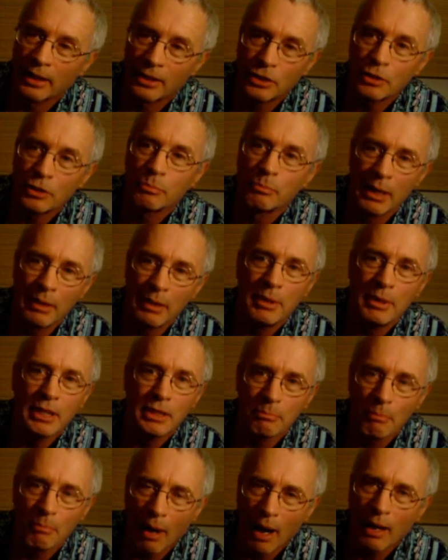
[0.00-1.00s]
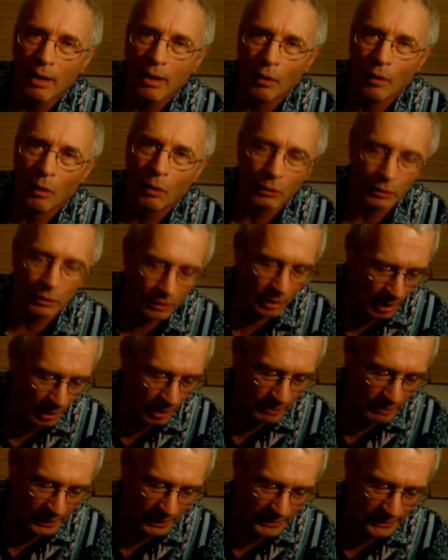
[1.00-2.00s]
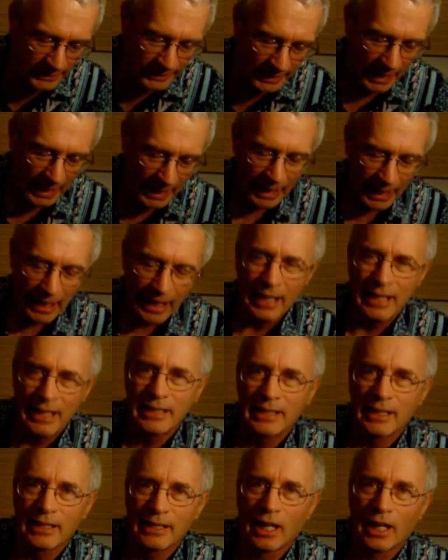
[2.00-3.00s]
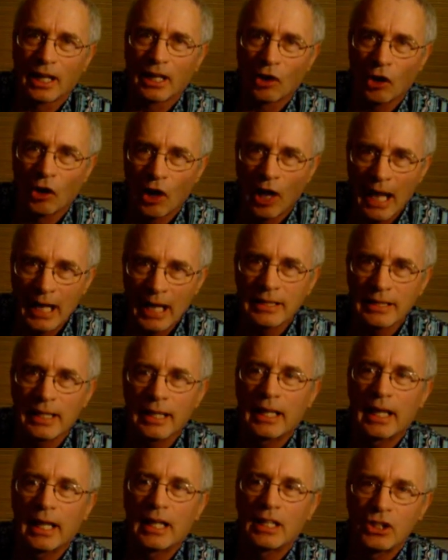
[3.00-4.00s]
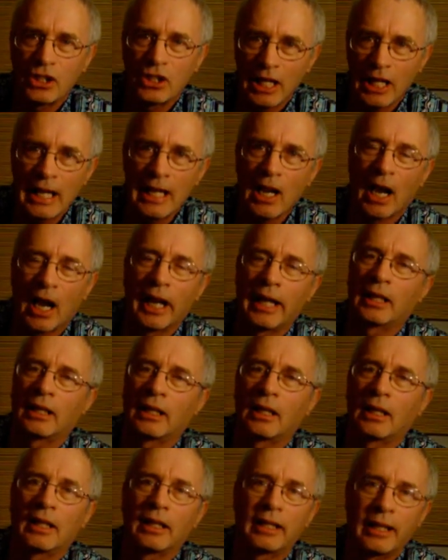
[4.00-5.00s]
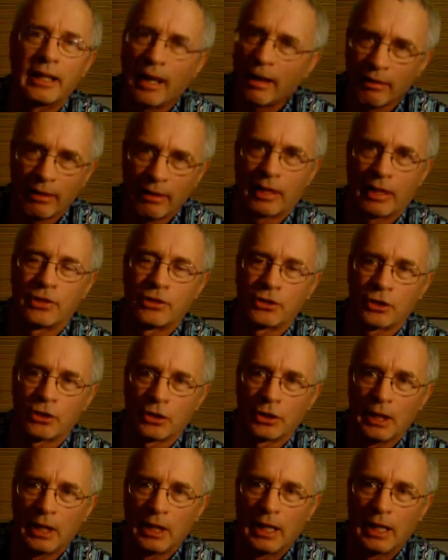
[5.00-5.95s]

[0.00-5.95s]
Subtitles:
It just made me smile the whole time because he's such a classic teen idol caricature.